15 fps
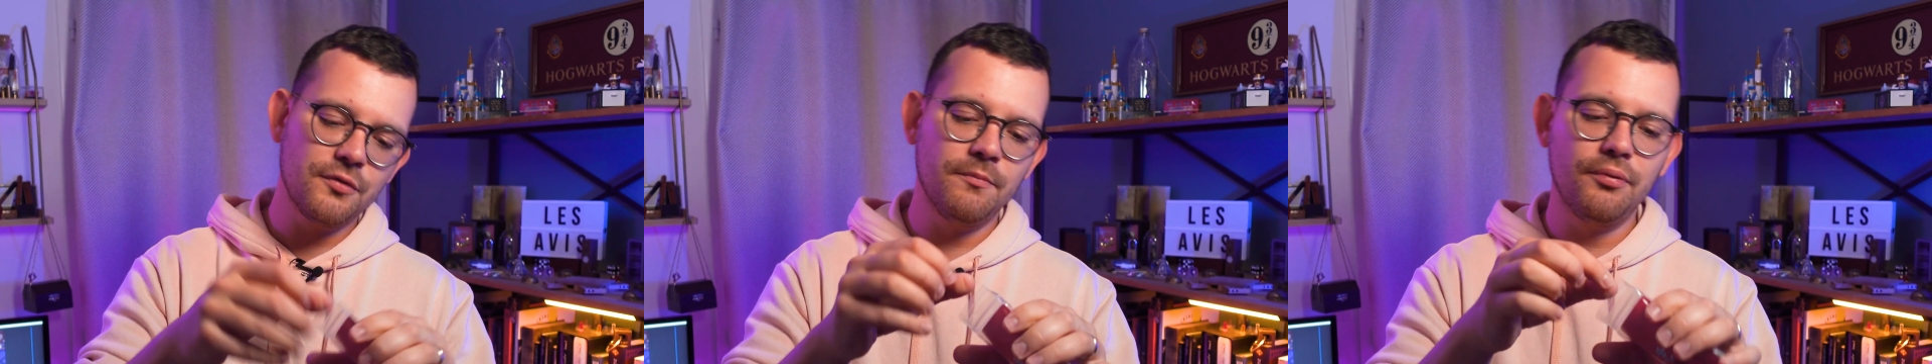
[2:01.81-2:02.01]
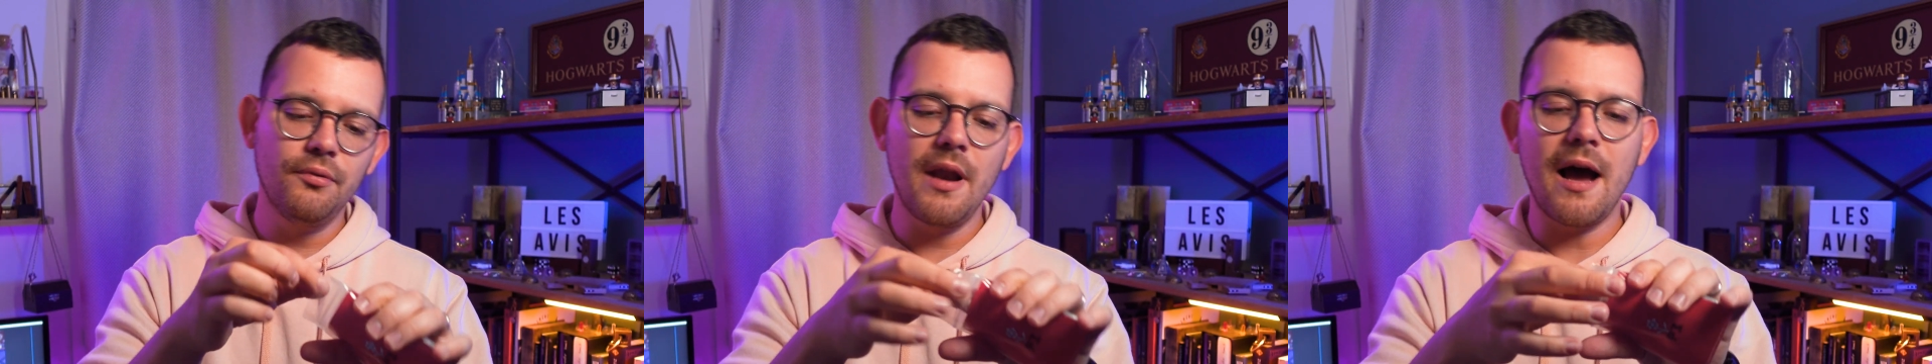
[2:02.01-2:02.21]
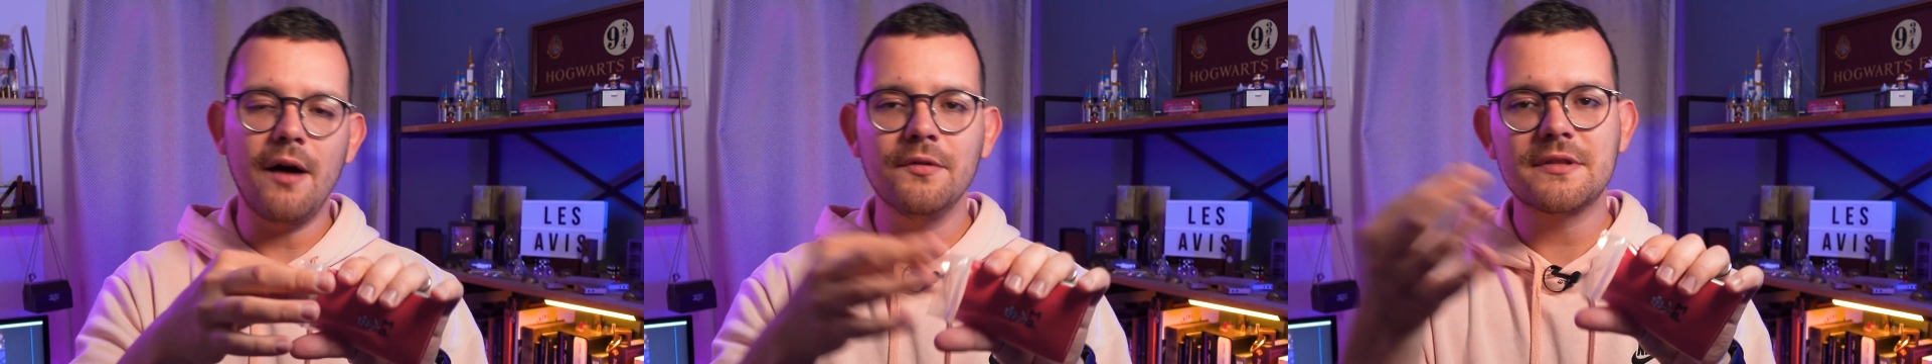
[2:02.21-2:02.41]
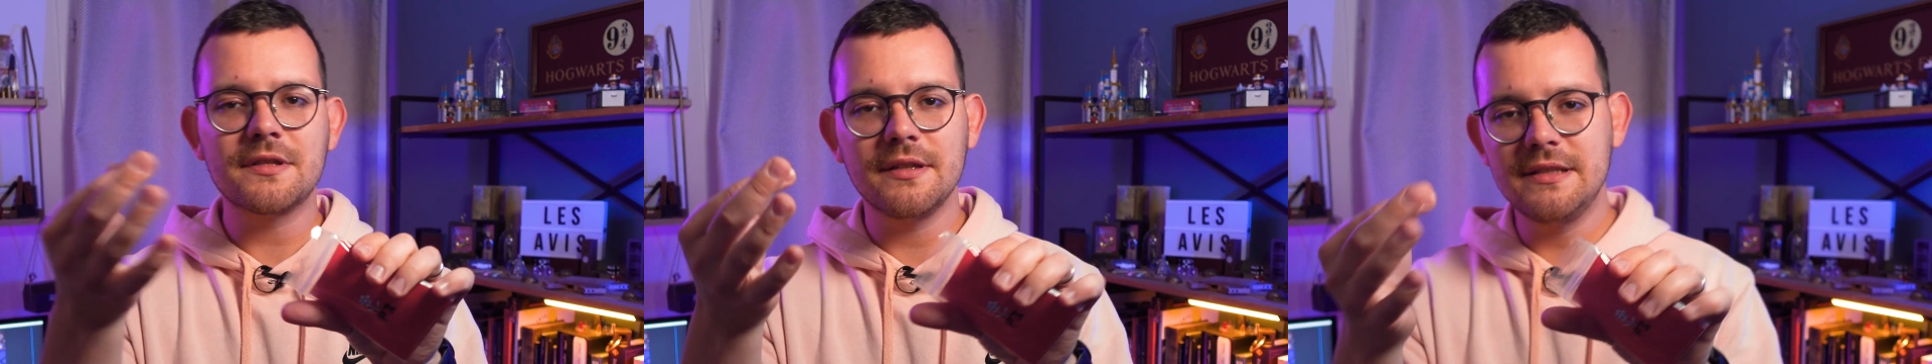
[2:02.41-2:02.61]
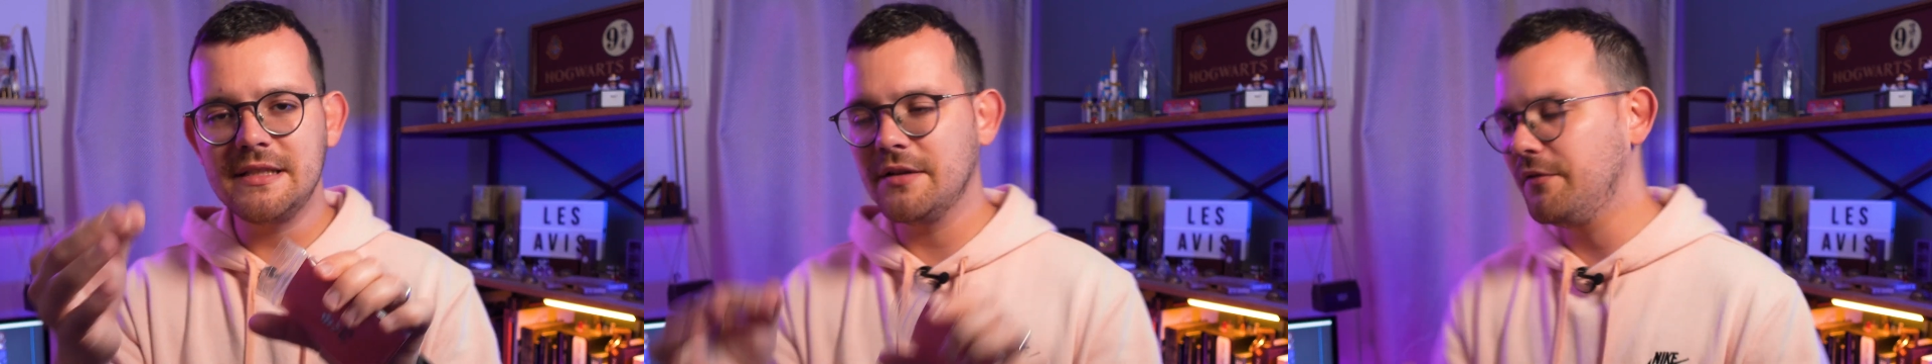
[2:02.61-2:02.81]
to pull out
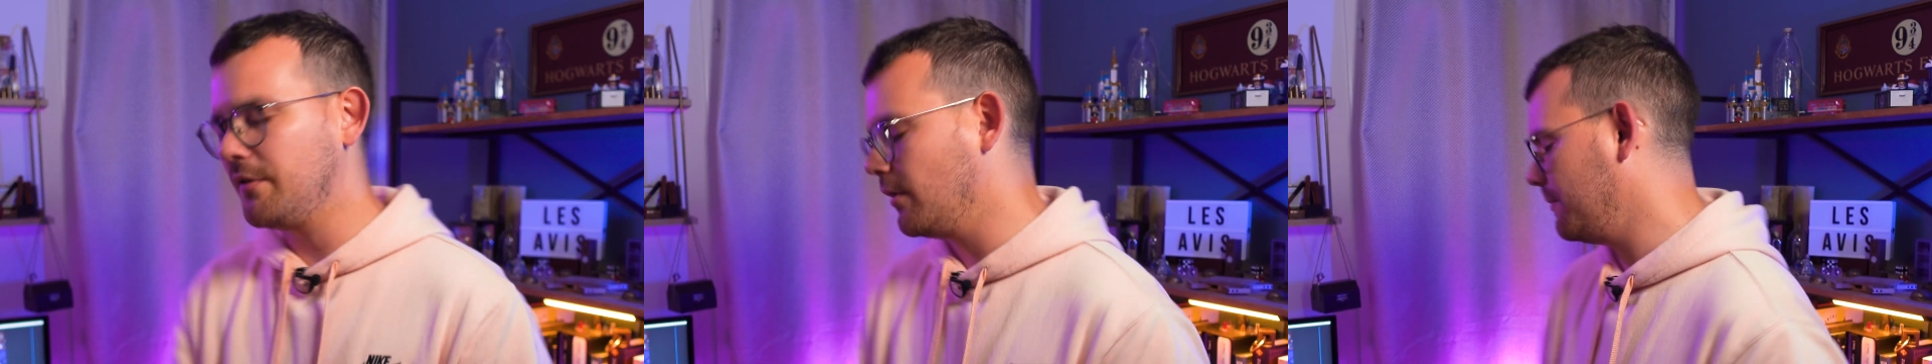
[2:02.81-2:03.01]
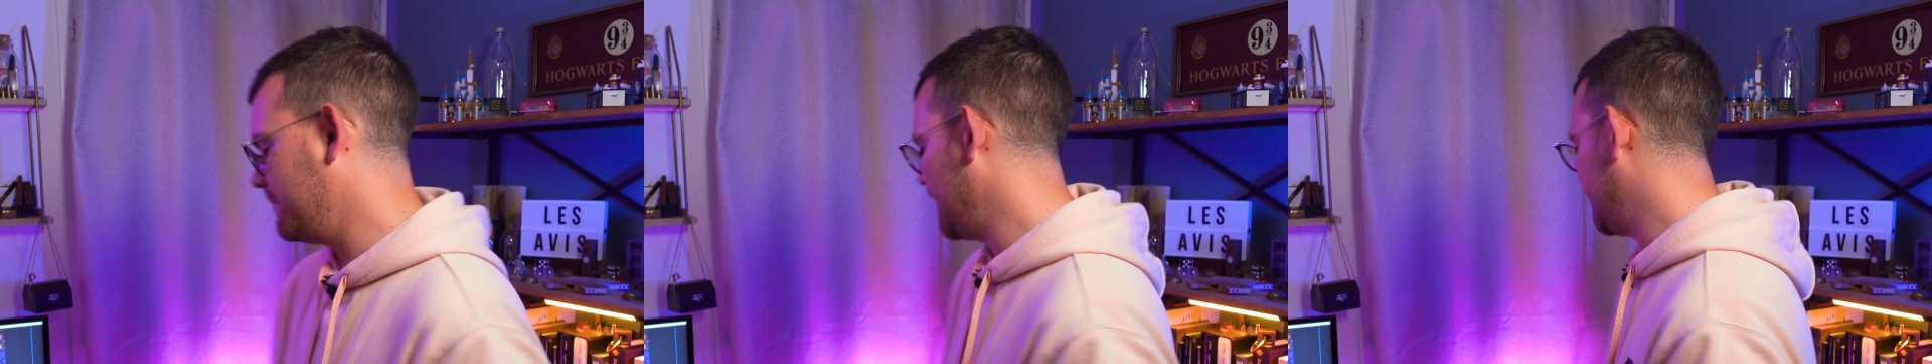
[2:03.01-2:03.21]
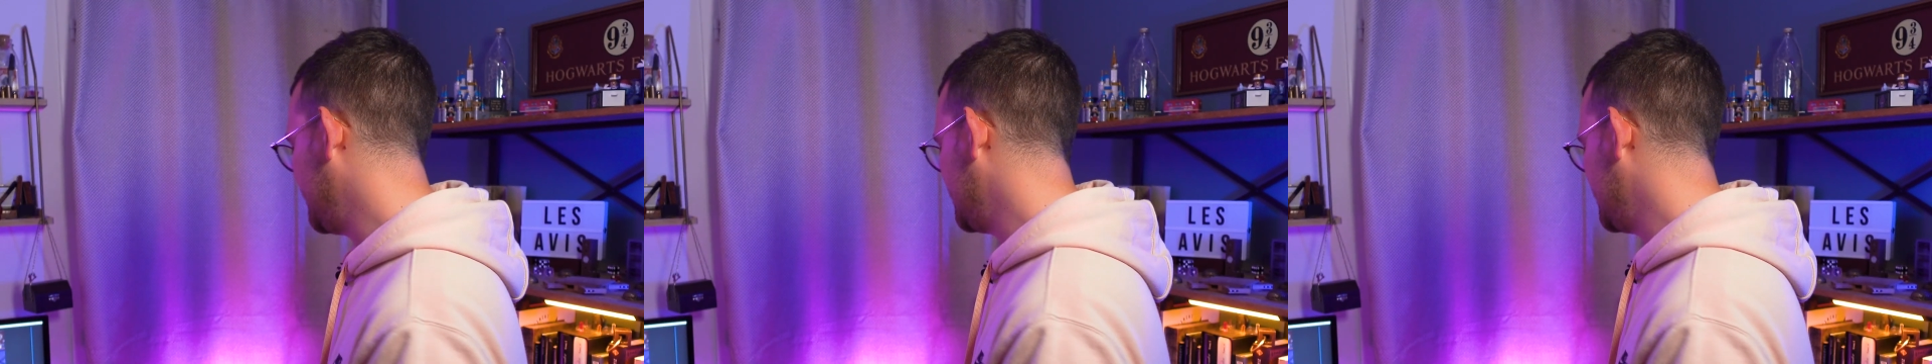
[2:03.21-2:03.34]
the envelope that